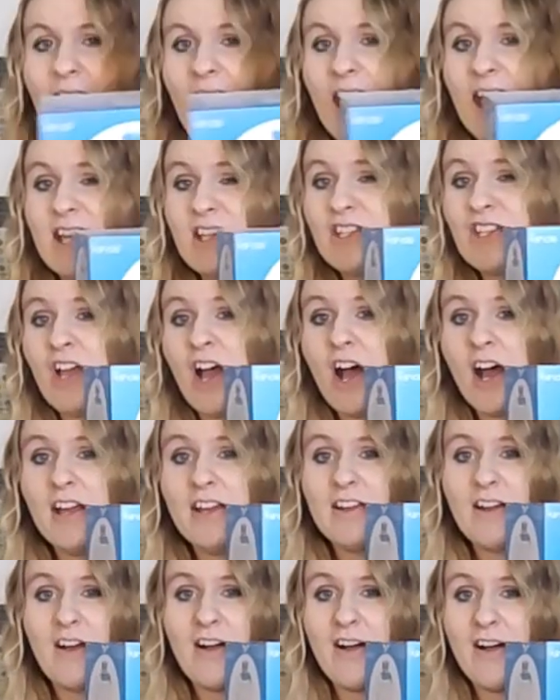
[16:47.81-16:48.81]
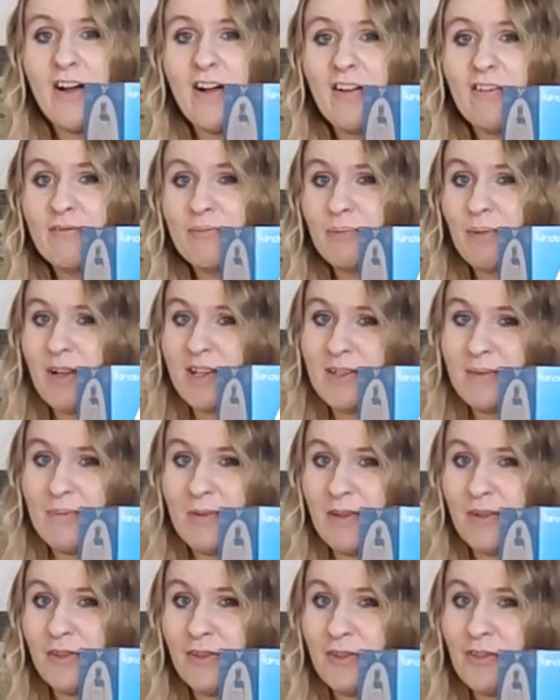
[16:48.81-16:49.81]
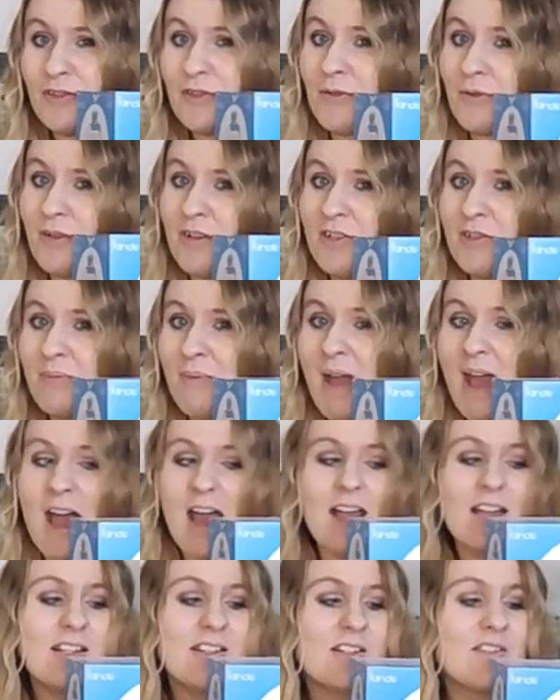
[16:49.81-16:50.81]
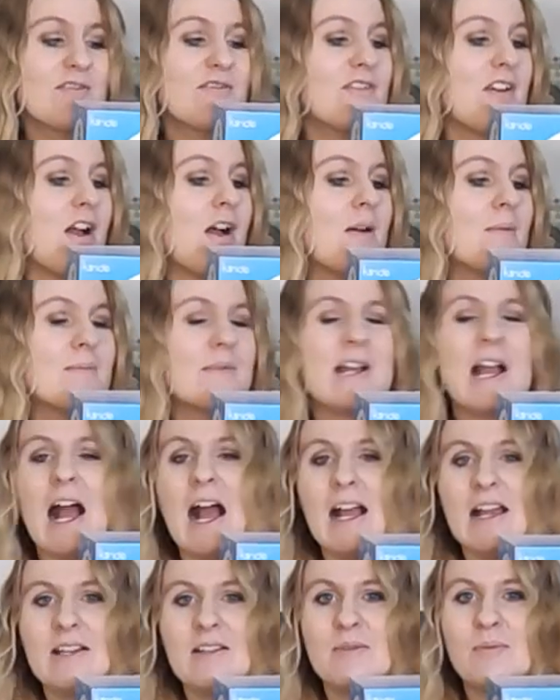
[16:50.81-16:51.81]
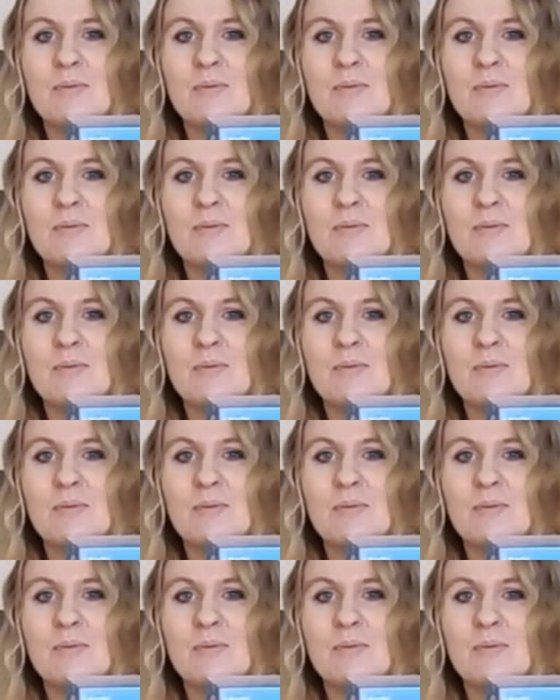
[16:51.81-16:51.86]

a ton of breast milk storage bags from Kind